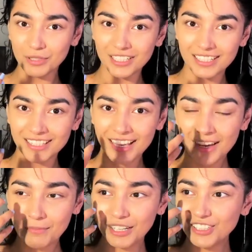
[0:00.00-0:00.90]
because
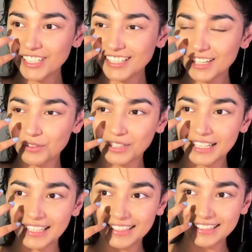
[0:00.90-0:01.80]
my cheeks are looking
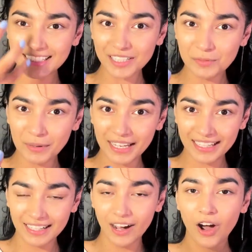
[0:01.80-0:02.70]
like this big.